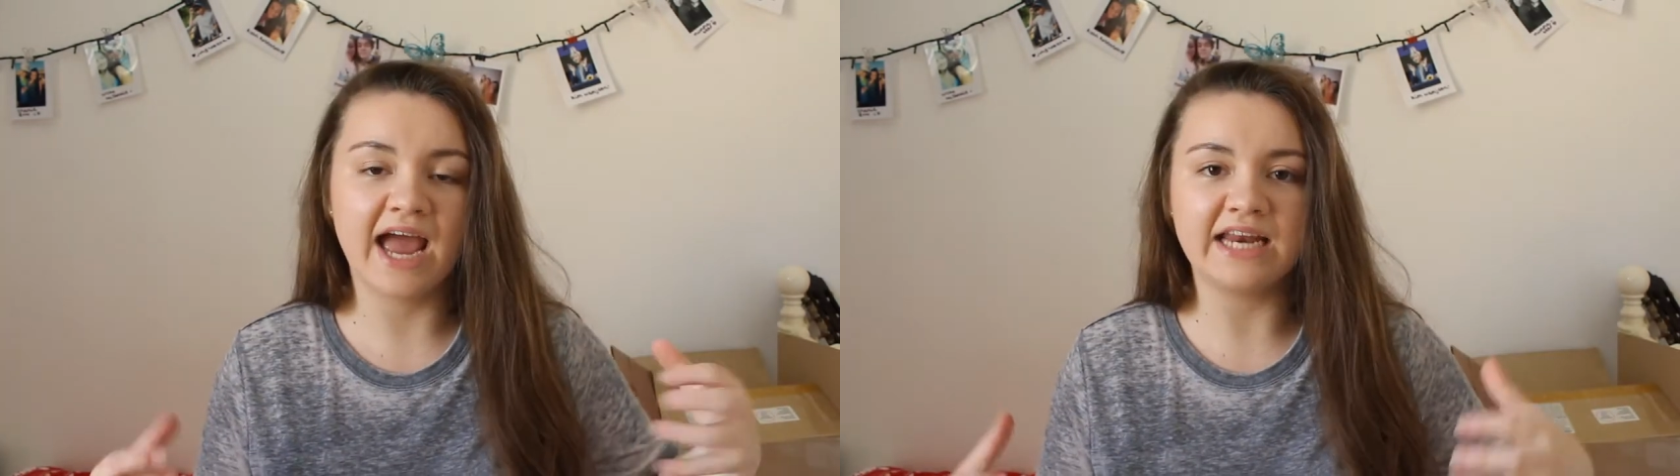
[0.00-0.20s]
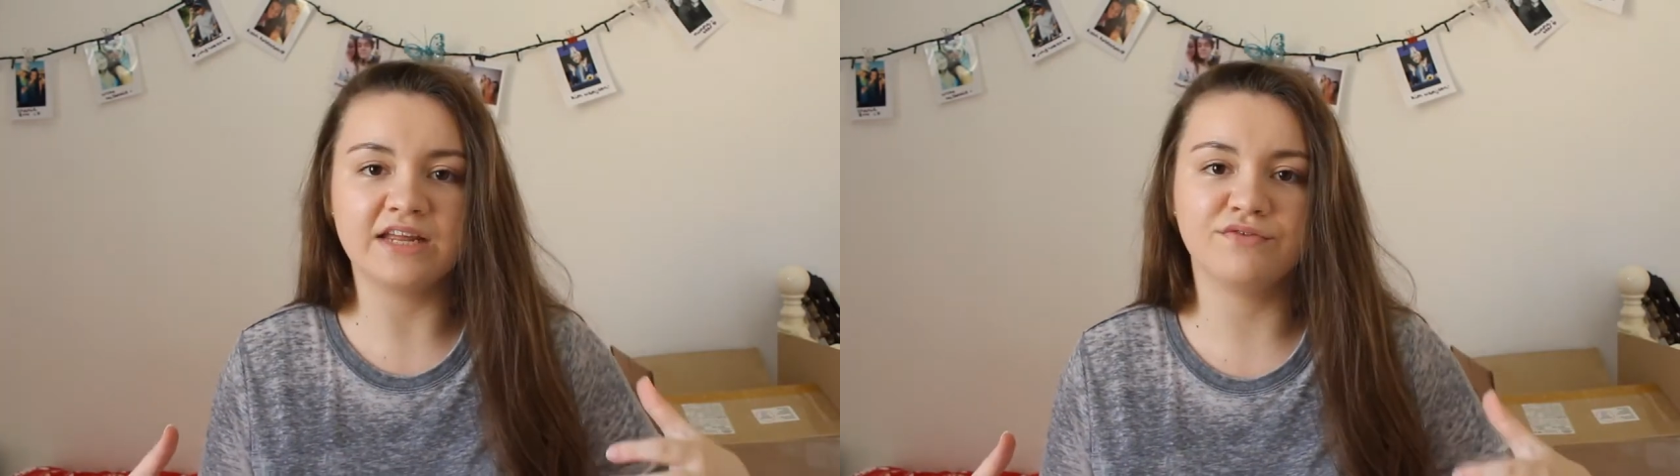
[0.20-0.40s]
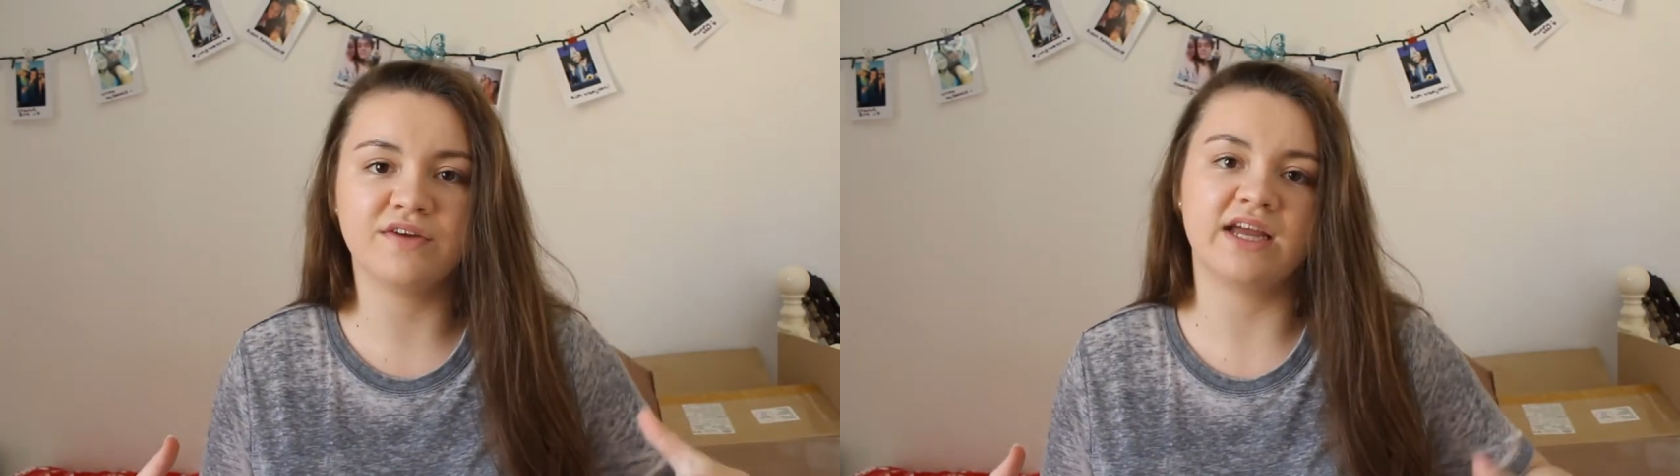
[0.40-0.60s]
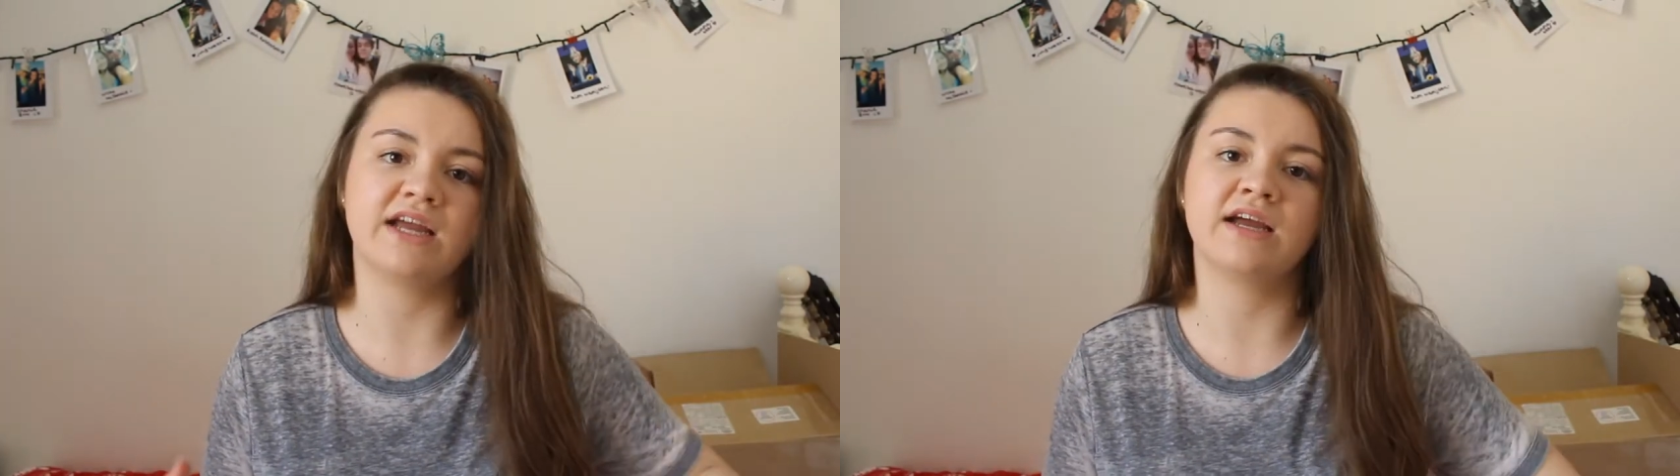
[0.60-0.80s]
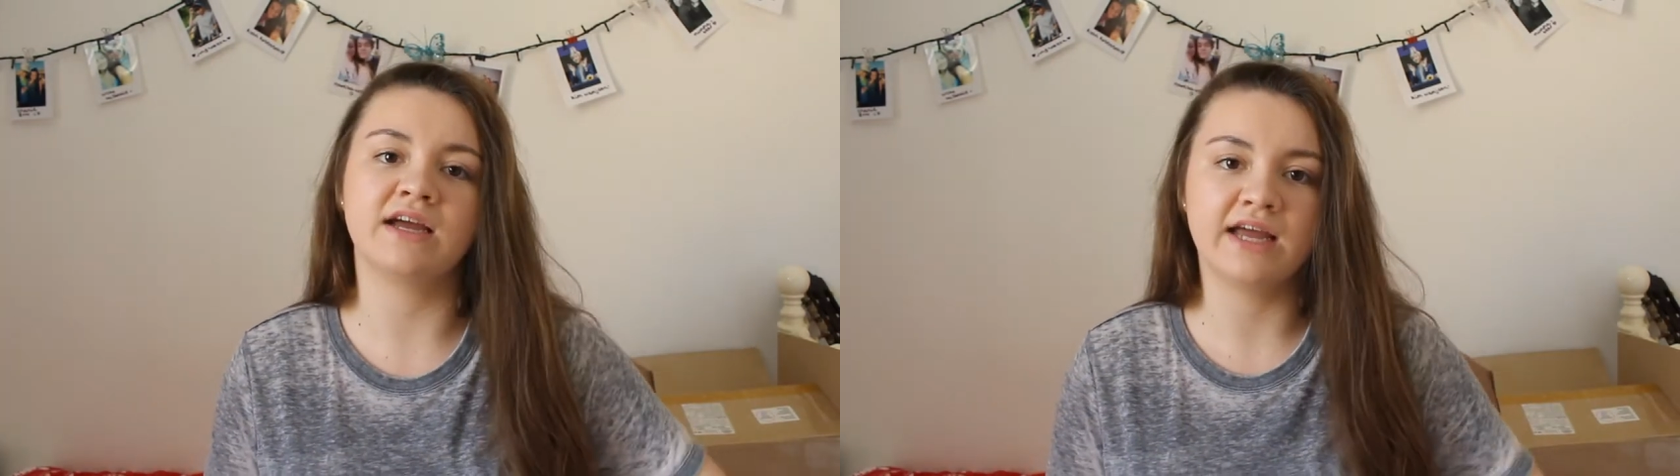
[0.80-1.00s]

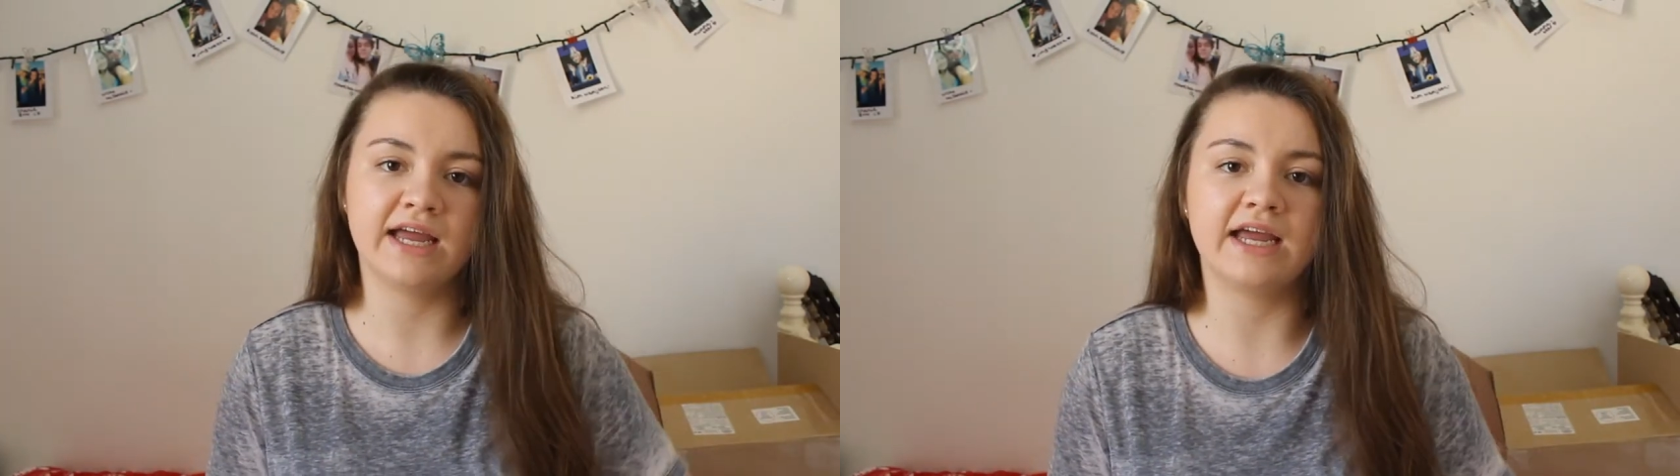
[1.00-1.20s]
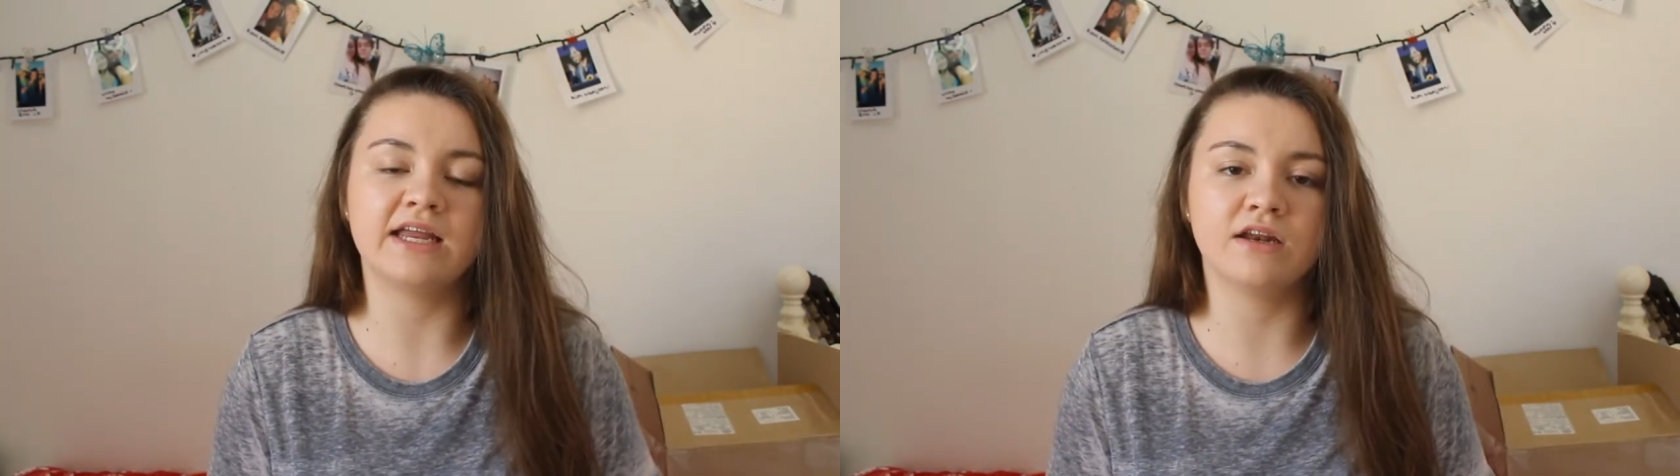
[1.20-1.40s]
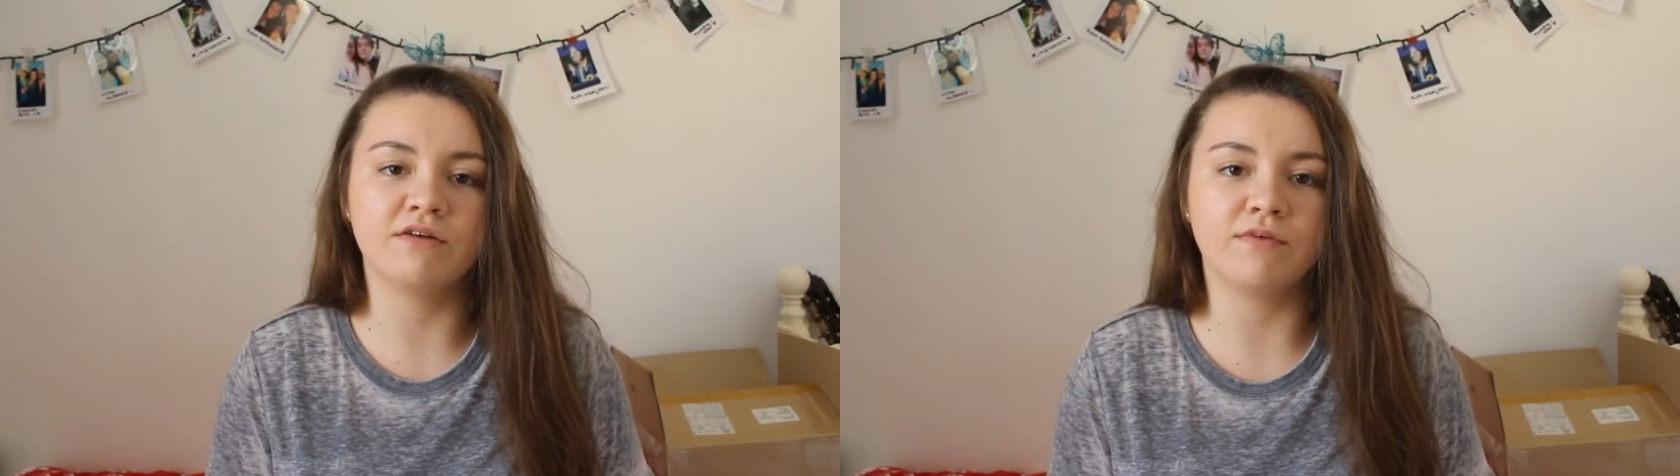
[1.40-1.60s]
anything in